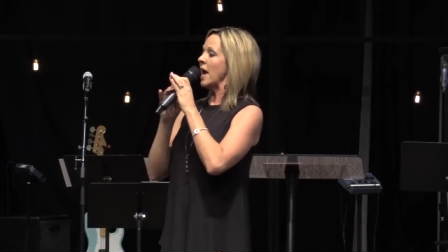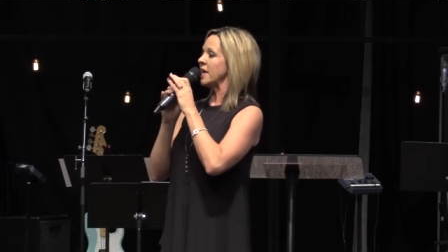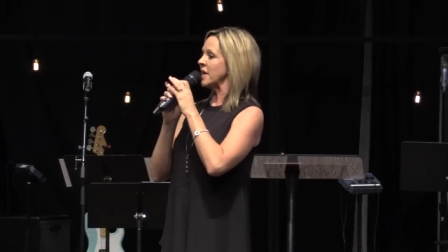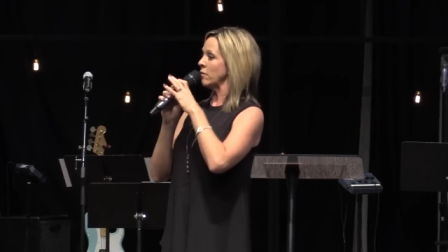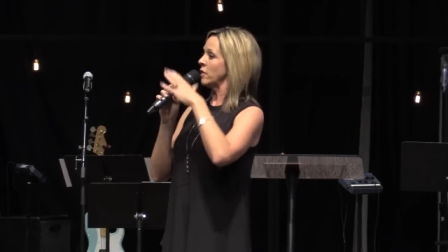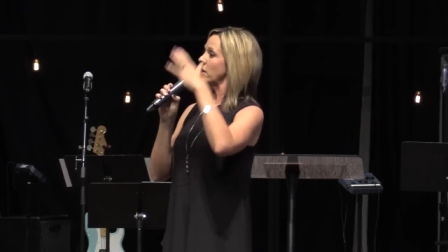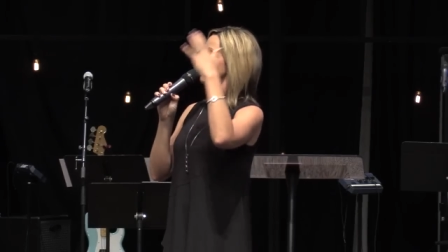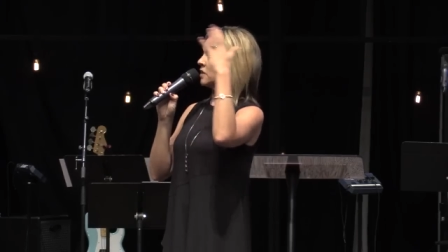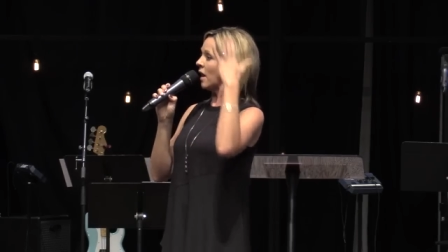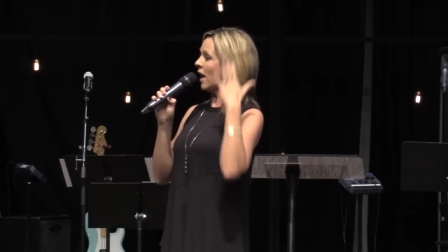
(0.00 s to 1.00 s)
and yet we are
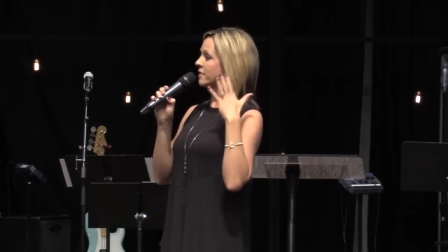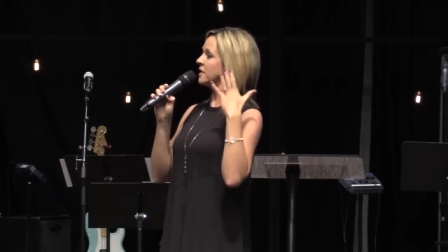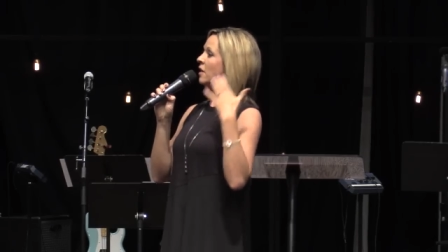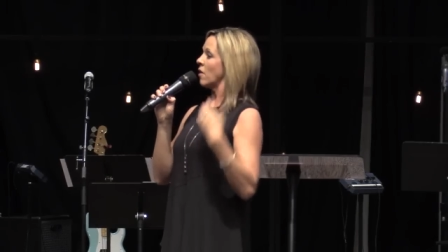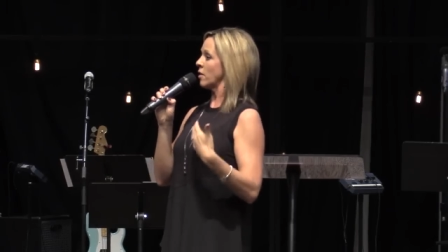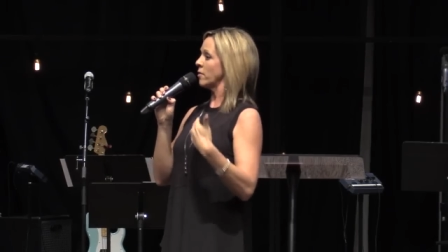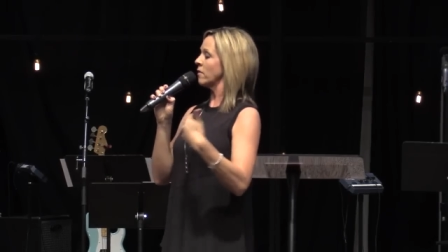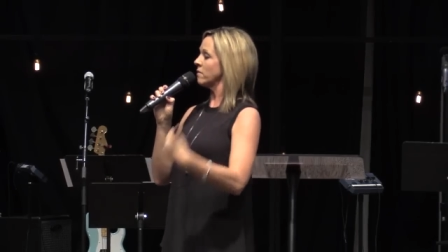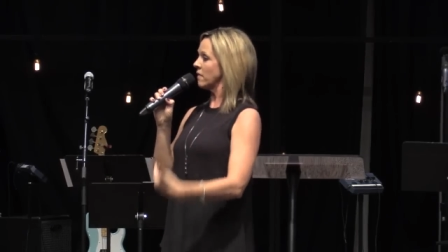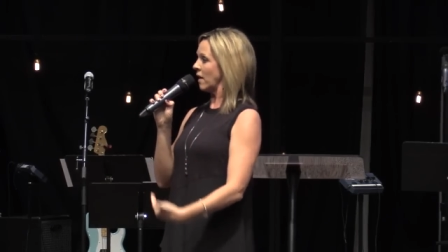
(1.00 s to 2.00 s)
taught the
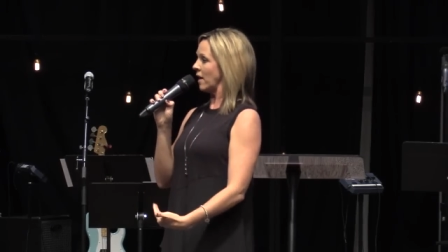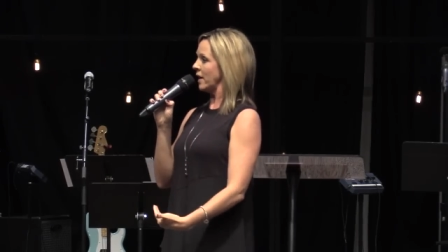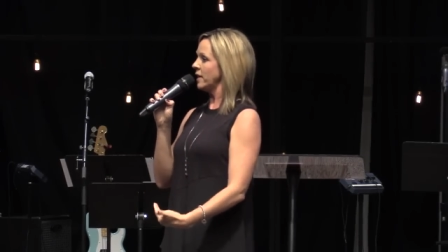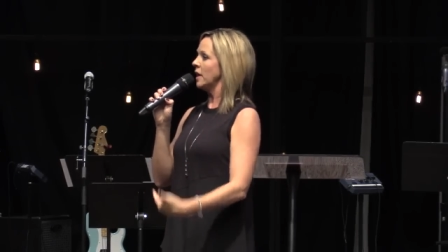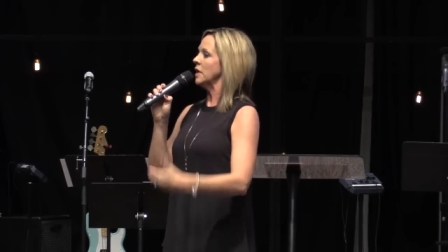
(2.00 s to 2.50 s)
armor of God